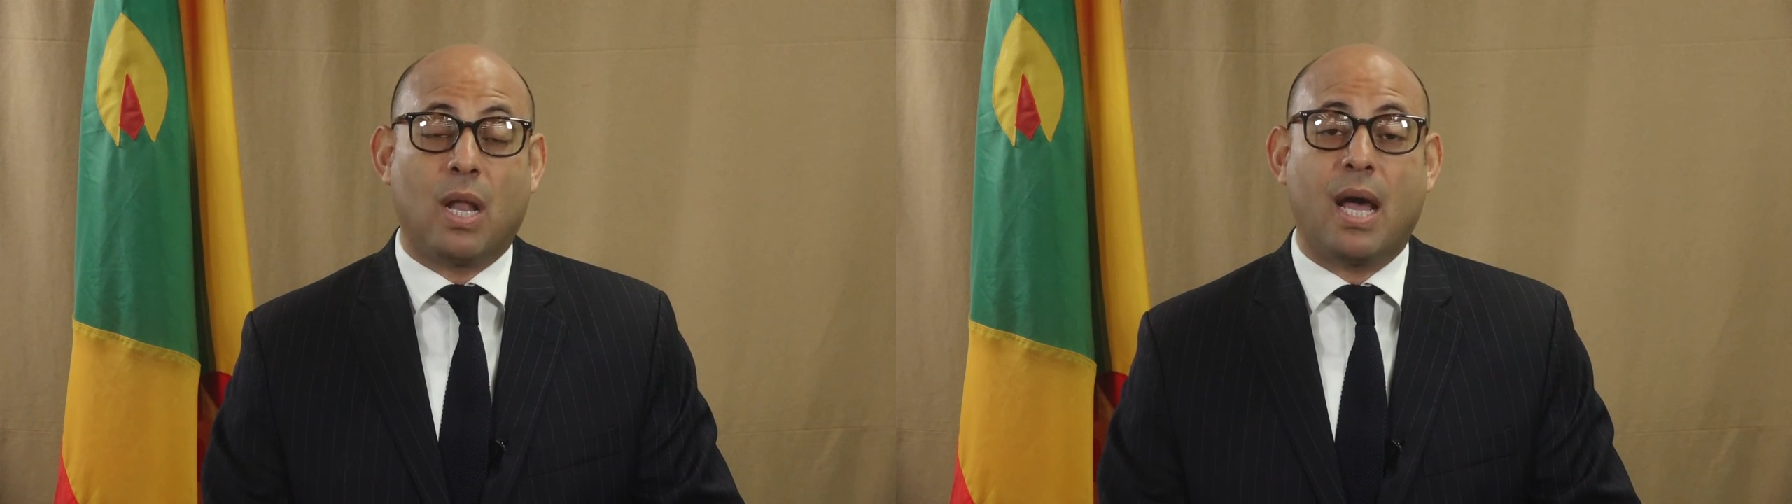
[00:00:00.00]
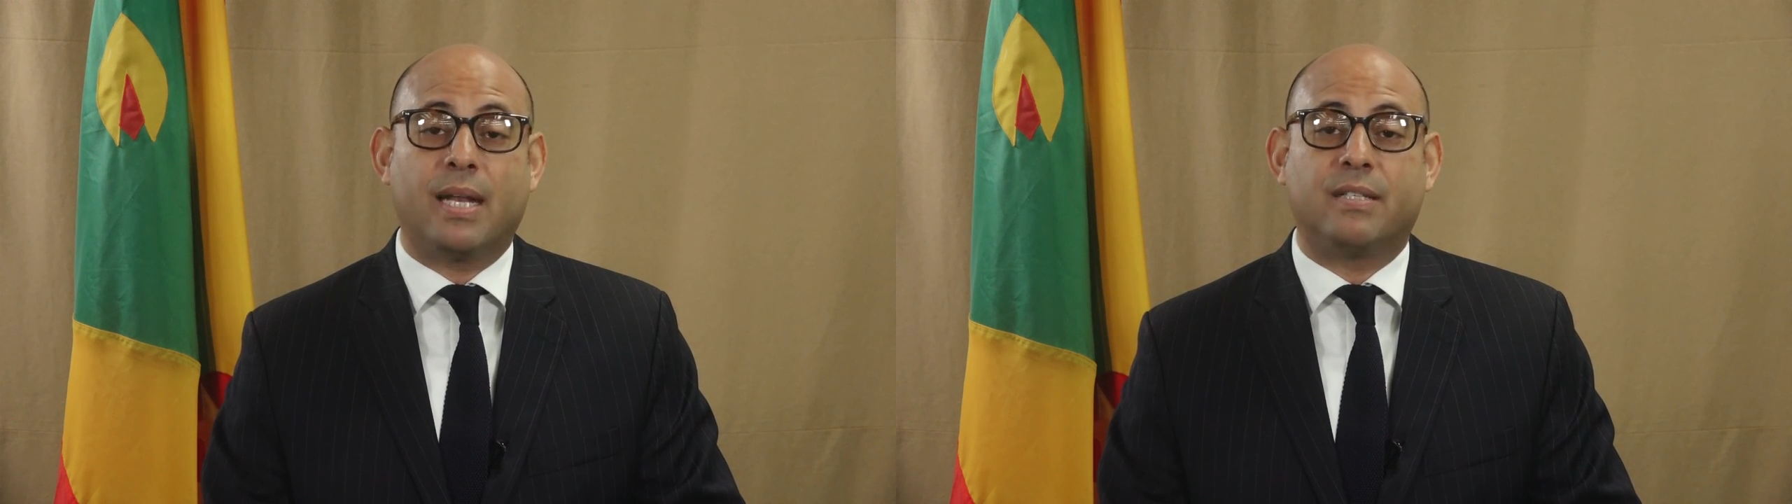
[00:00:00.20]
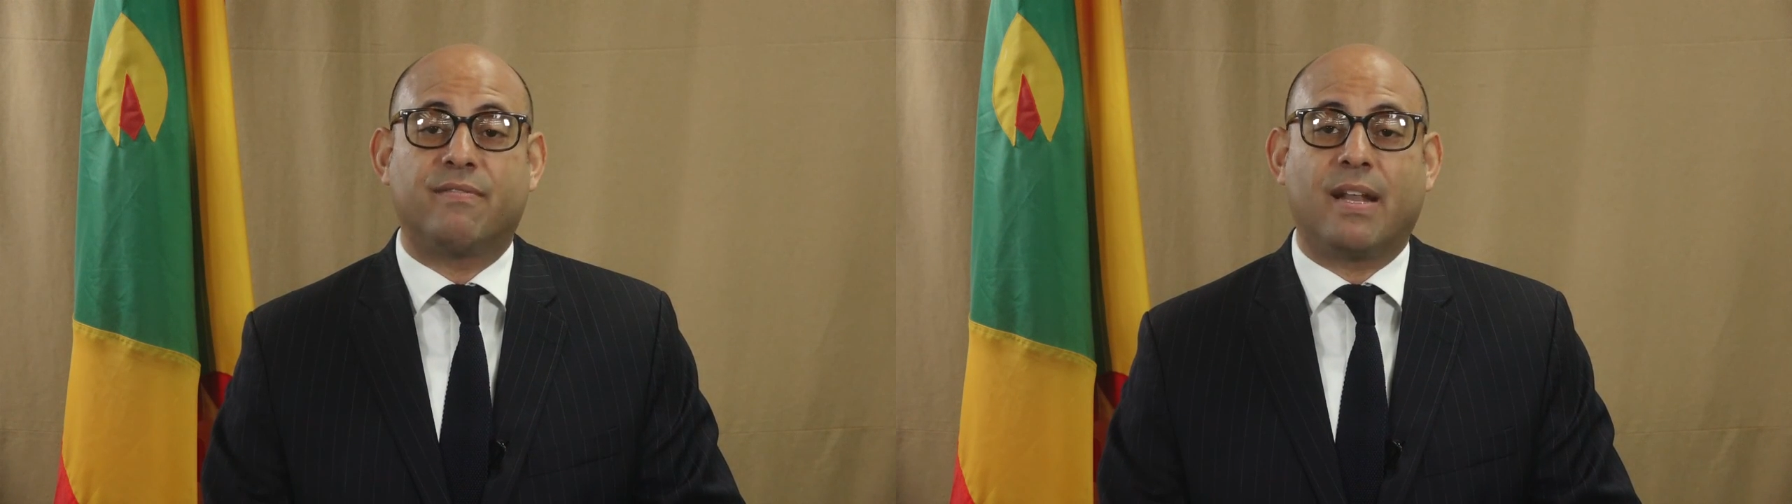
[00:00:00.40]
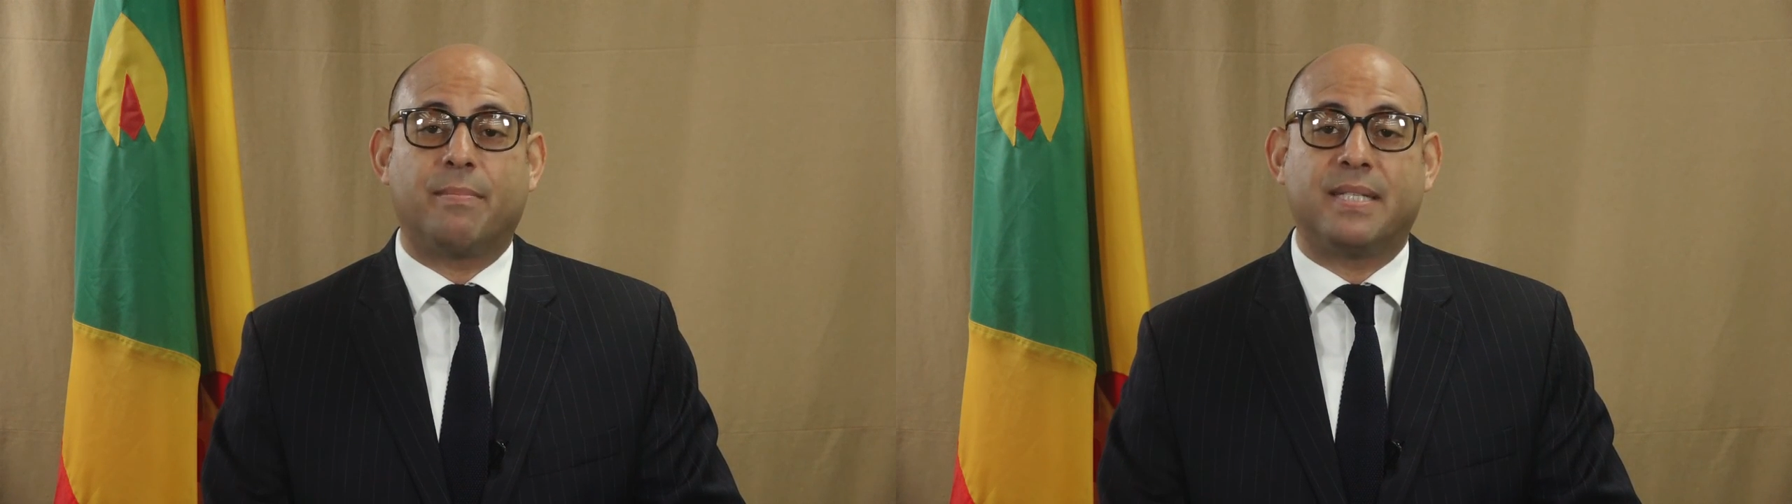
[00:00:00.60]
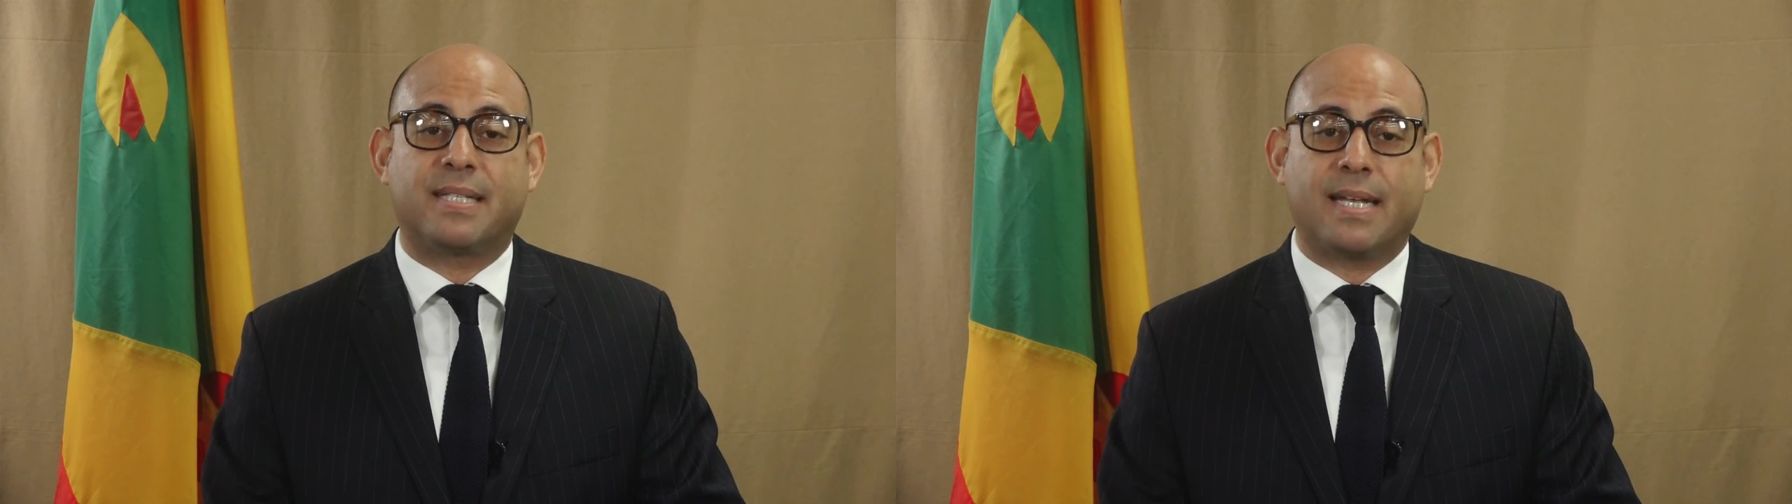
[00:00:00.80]
island
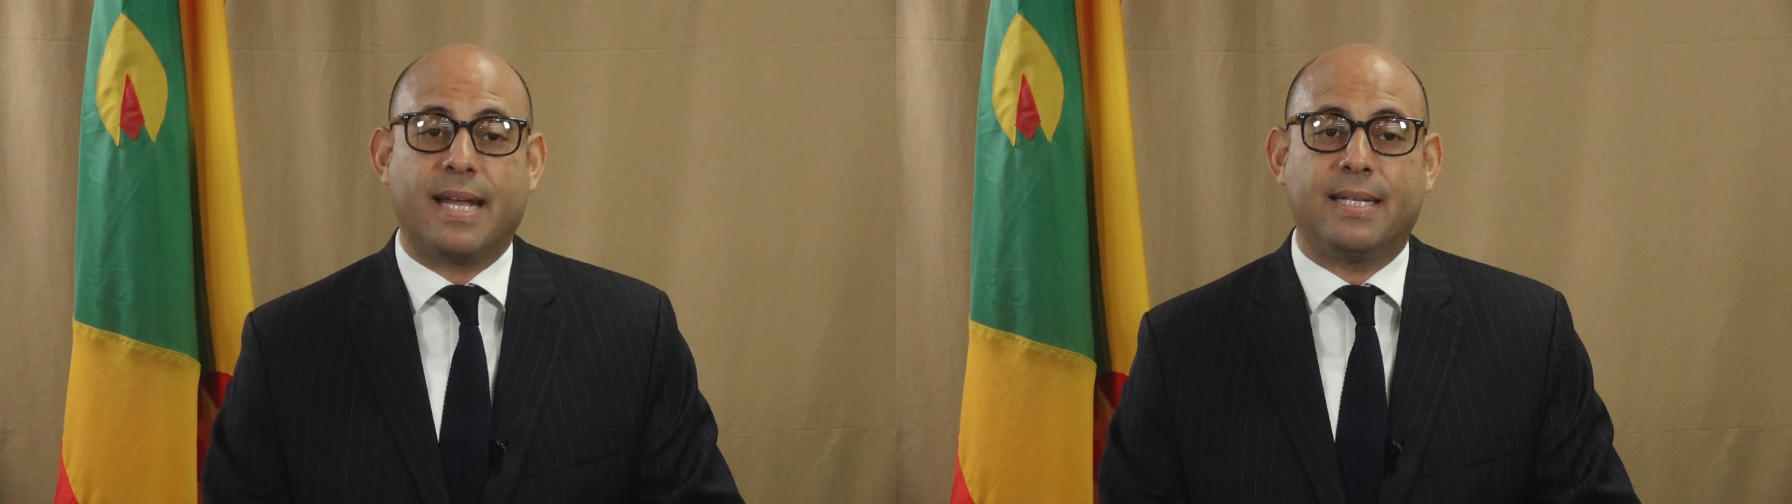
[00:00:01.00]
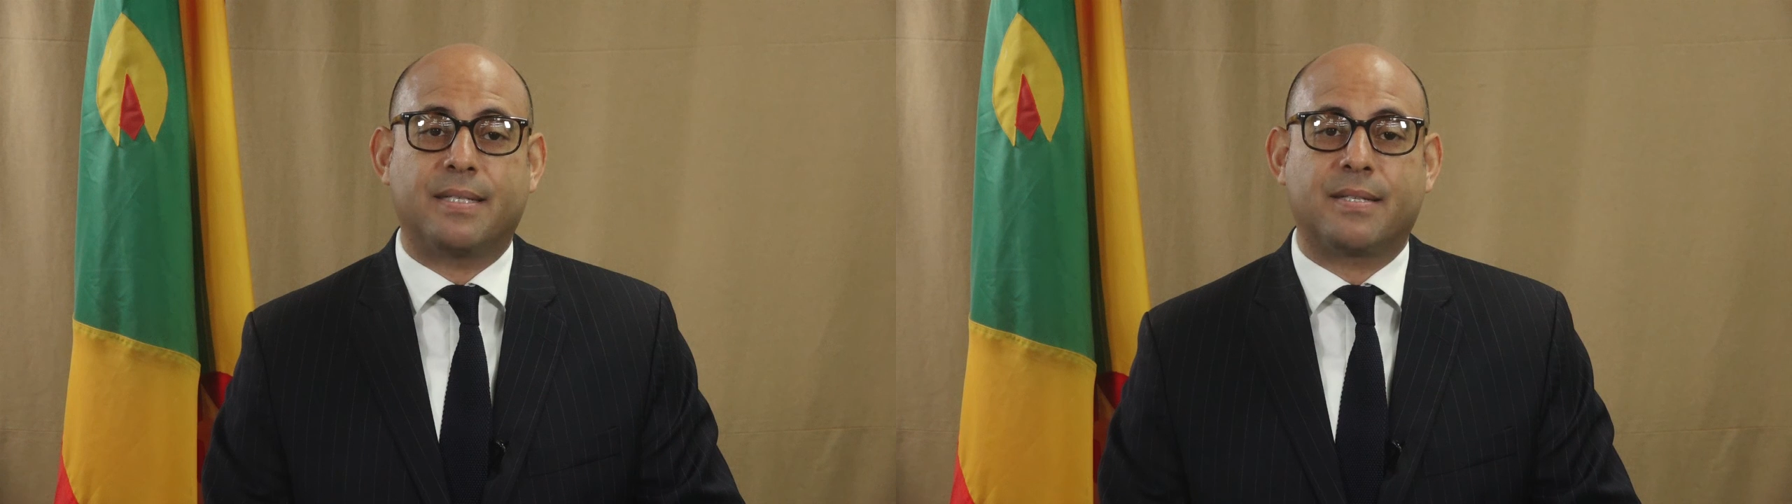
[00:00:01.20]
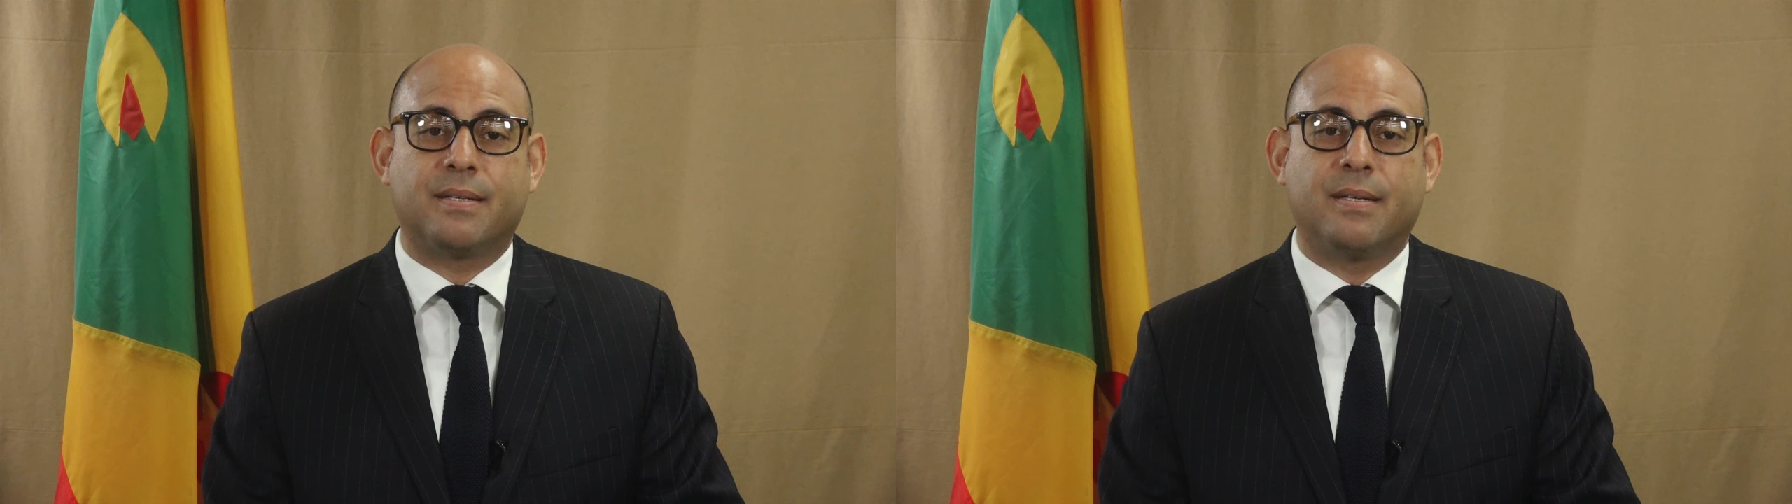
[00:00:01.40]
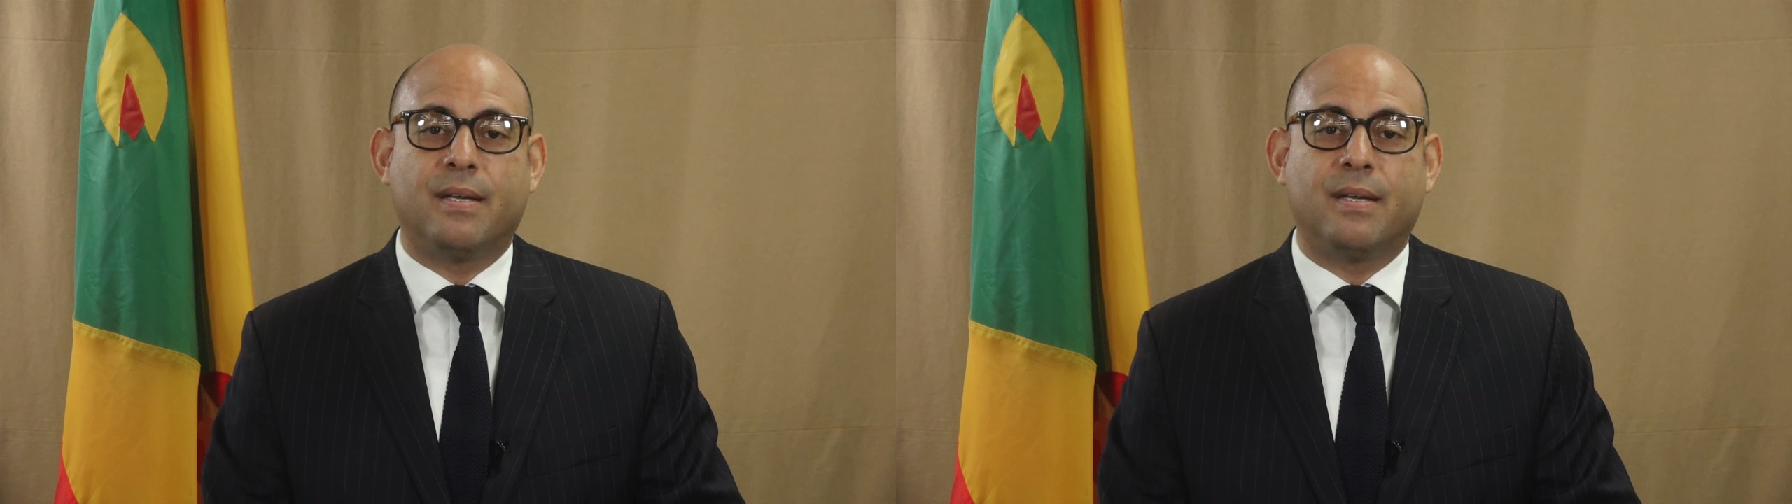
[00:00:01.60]
developing states.